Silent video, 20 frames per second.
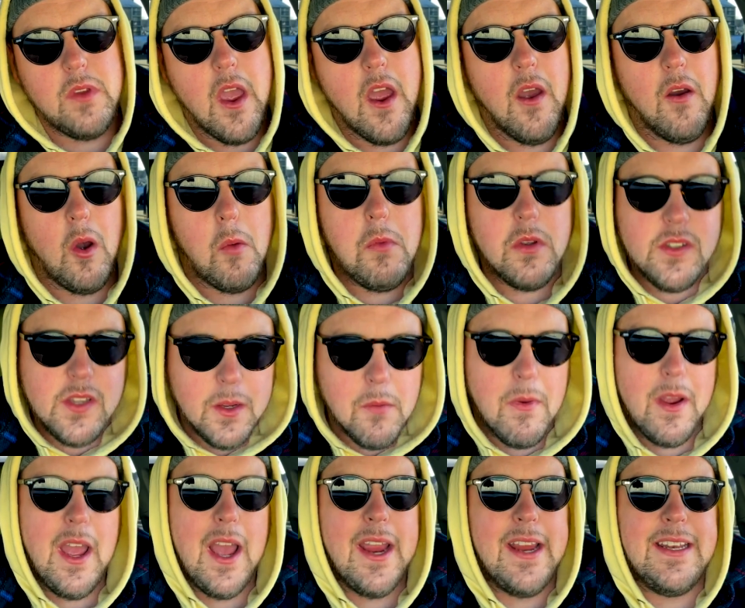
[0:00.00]
almost like
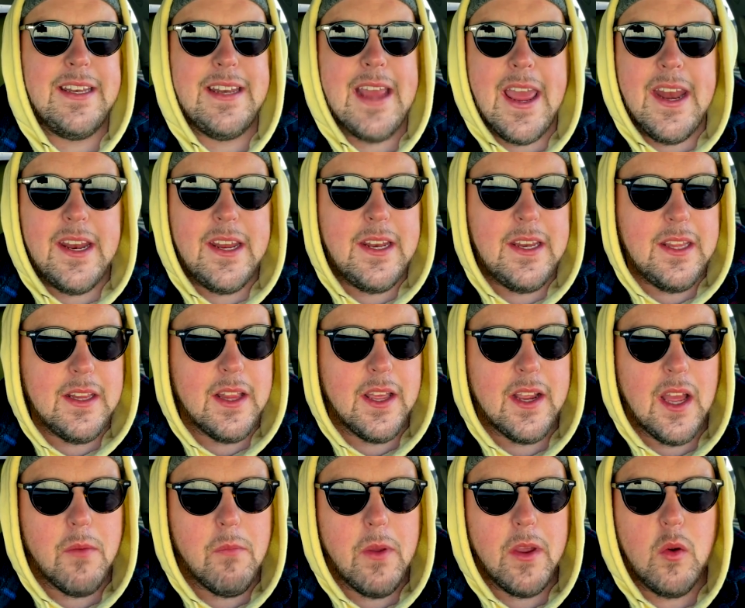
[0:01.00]
my identity. Like
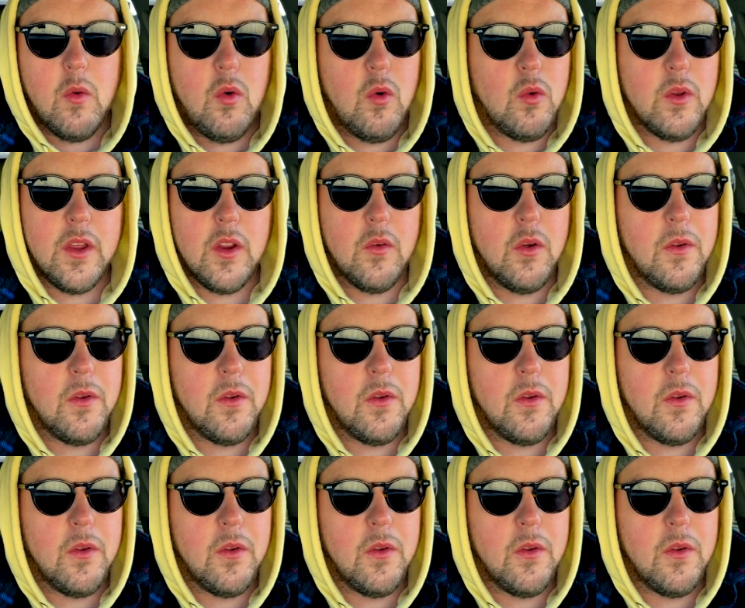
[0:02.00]
I'm like